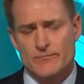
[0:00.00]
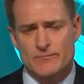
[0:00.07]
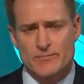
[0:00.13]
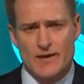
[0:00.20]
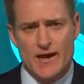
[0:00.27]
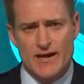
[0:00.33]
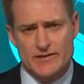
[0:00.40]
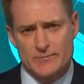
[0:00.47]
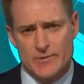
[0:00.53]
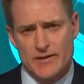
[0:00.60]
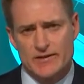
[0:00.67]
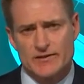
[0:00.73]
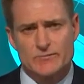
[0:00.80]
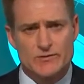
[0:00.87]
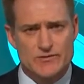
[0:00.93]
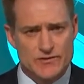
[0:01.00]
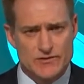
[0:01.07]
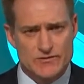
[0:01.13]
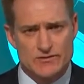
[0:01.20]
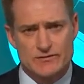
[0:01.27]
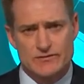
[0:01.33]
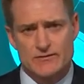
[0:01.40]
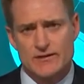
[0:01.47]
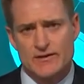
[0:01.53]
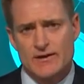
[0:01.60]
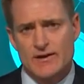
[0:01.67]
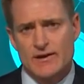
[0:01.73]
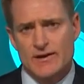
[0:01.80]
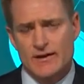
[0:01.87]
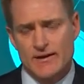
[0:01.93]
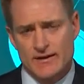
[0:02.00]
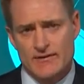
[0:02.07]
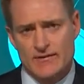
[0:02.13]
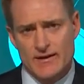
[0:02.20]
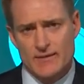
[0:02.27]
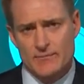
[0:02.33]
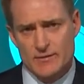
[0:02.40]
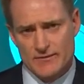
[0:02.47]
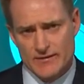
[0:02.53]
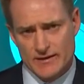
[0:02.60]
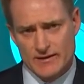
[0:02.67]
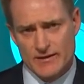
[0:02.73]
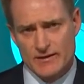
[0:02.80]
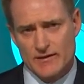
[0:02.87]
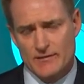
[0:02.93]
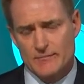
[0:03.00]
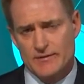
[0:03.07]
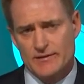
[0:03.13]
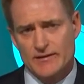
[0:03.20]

BHP is positioned in their particular